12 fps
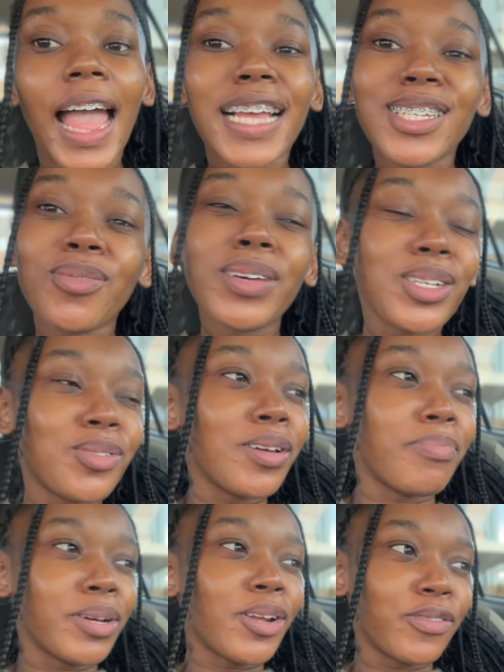I just want to do a
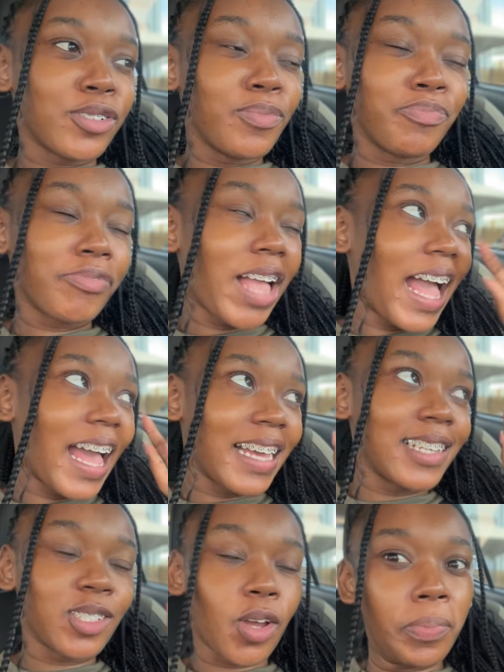bit of
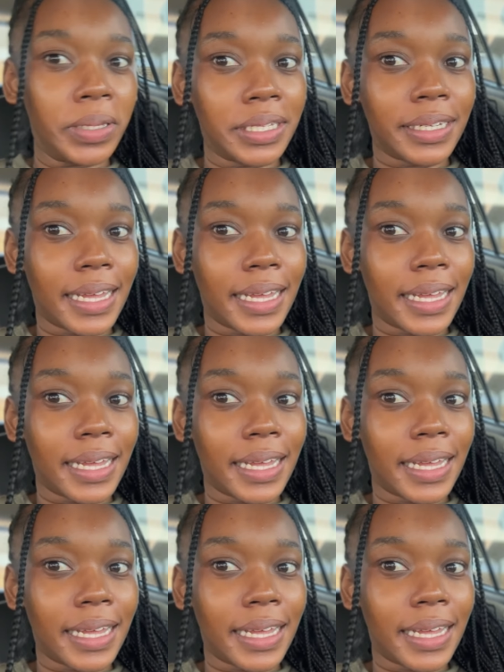eye shopping,